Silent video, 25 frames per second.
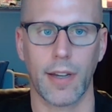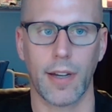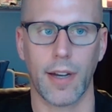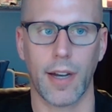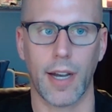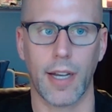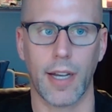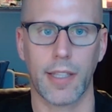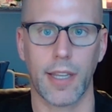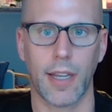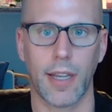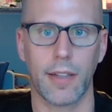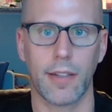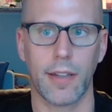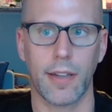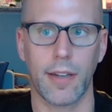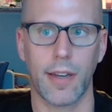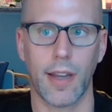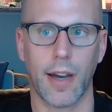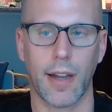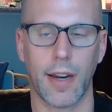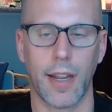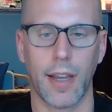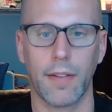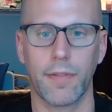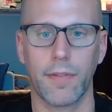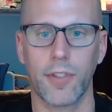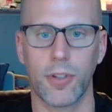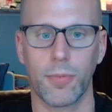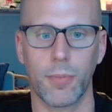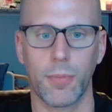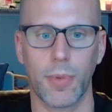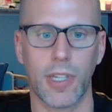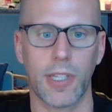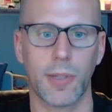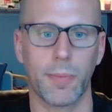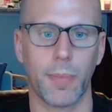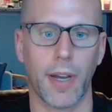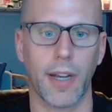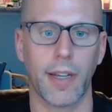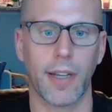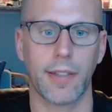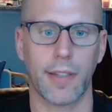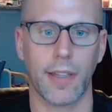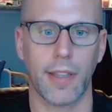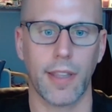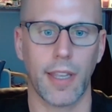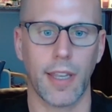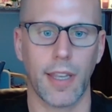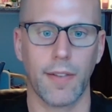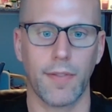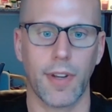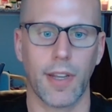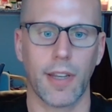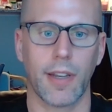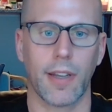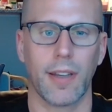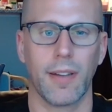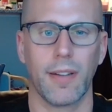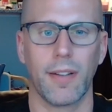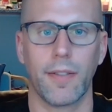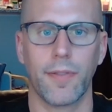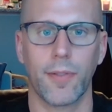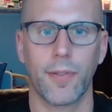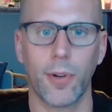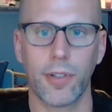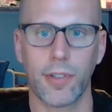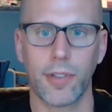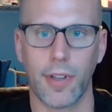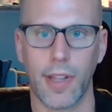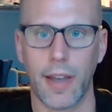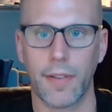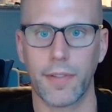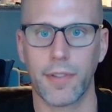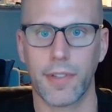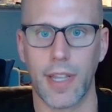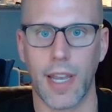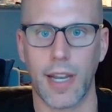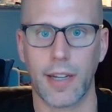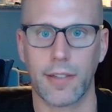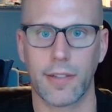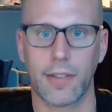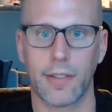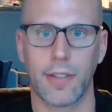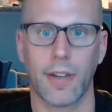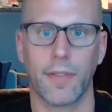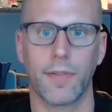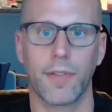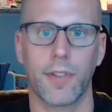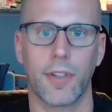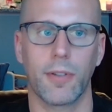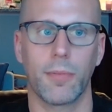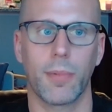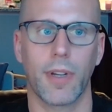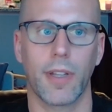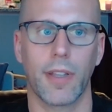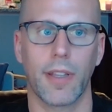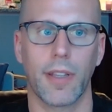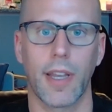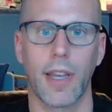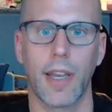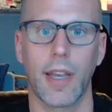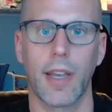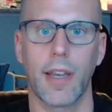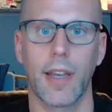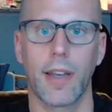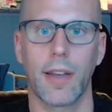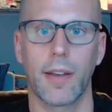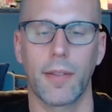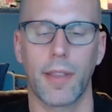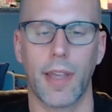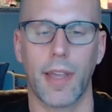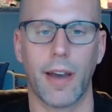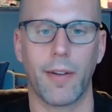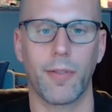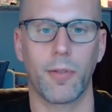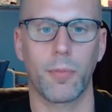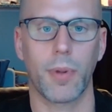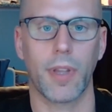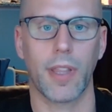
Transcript: I tend to not have too many spikes in the evening. And of course, I'll have snacks and stuff too, but that would